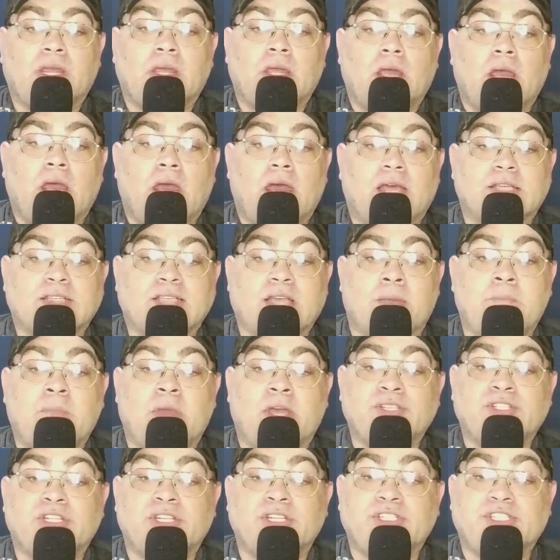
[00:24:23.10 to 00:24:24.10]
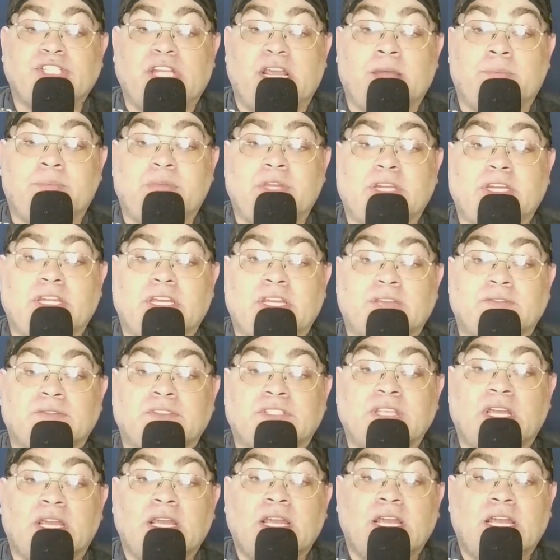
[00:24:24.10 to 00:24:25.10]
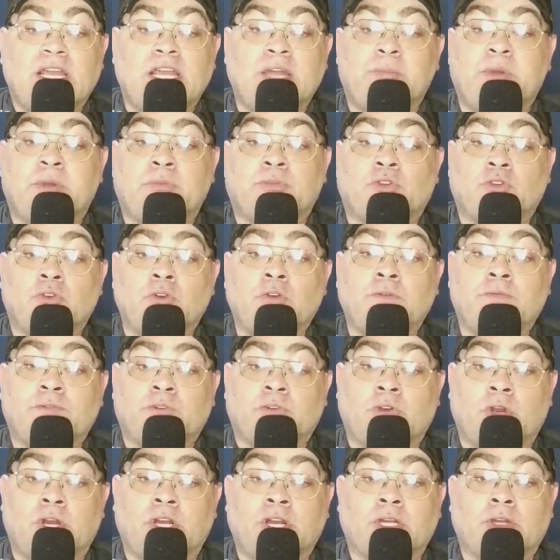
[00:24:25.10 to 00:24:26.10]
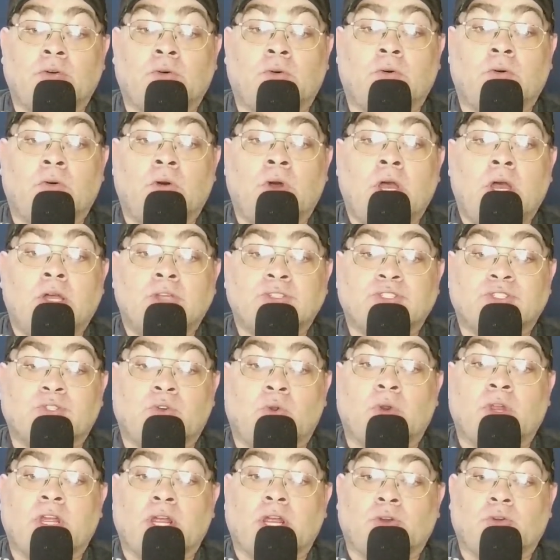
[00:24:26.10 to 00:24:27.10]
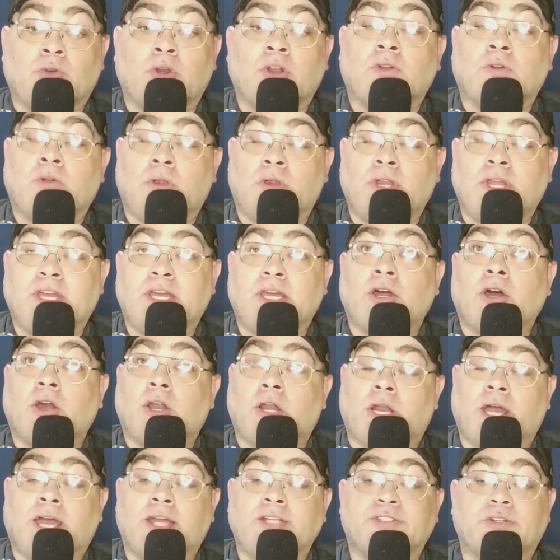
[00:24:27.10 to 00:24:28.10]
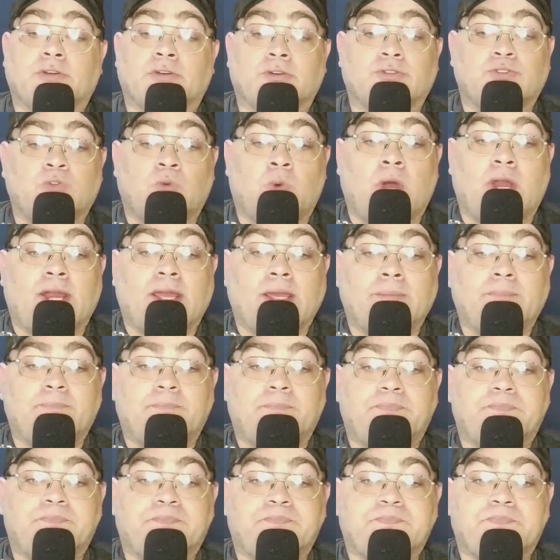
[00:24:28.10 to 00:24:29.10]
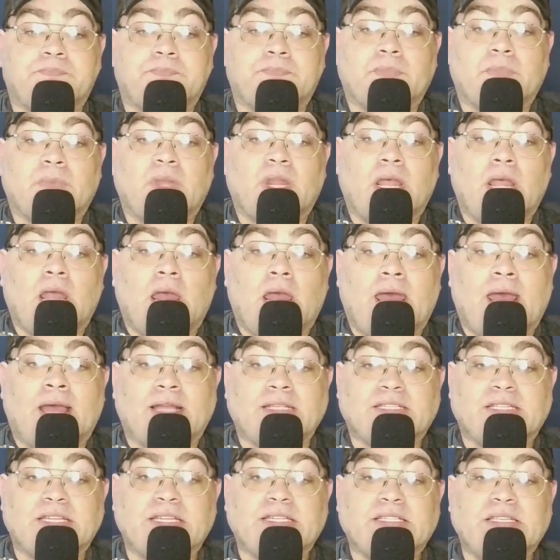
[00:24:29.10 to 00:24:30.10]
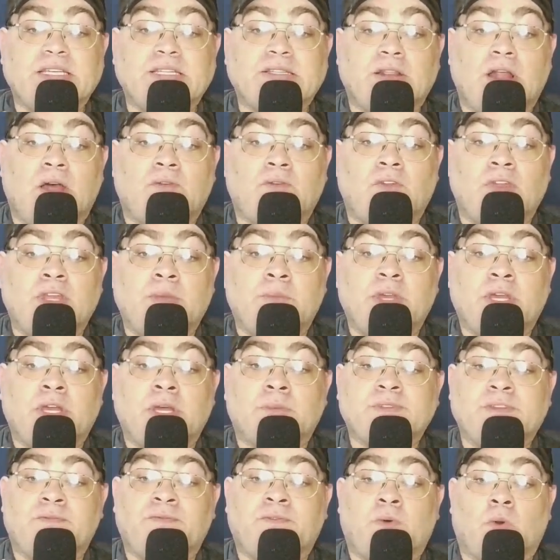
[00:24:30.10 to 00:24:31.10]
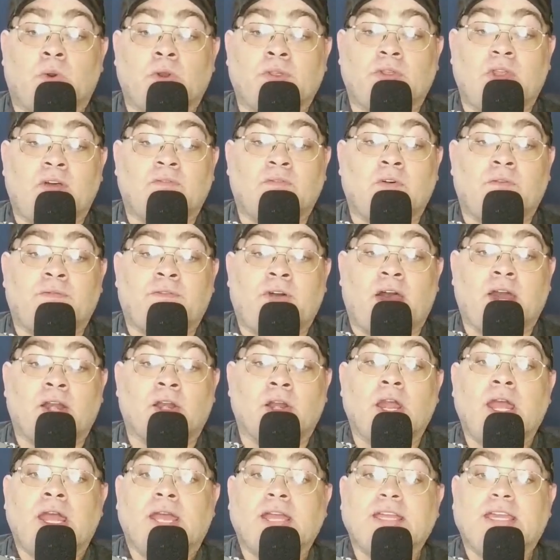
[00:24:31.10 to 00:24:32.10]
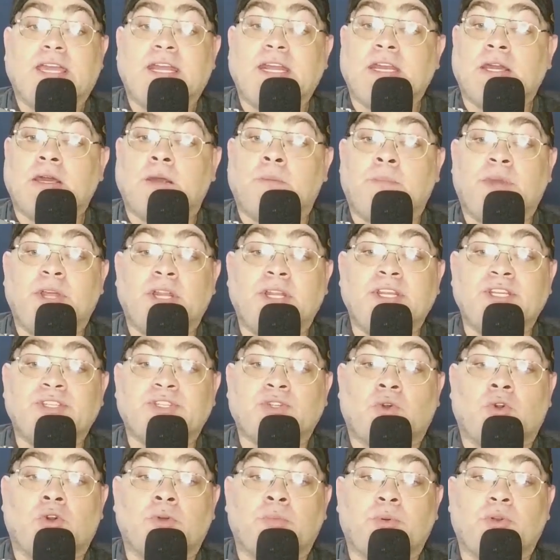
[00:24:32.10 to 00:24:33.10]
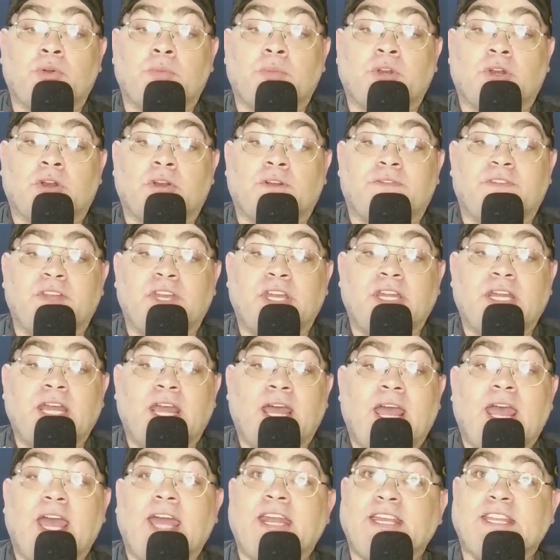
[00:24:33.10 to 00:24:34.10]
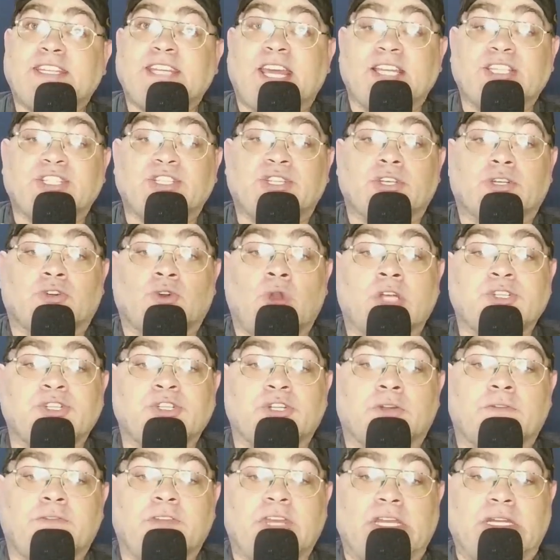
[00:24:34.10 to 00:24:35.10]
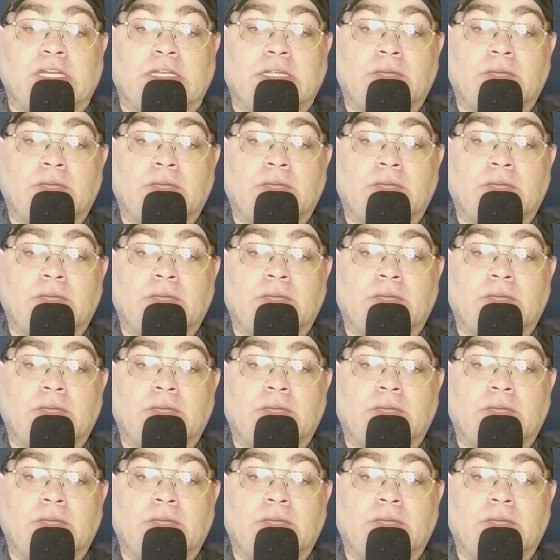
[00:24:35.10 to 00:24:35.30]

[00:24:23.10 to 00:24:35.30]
As I mentioned, Champion gives him improved critical, scoring a critical hit on a 19 or 20. At 16th level, he becomes a 4th level fighter, getting an ability score improvement or a feat, and he takes the Crusher feat.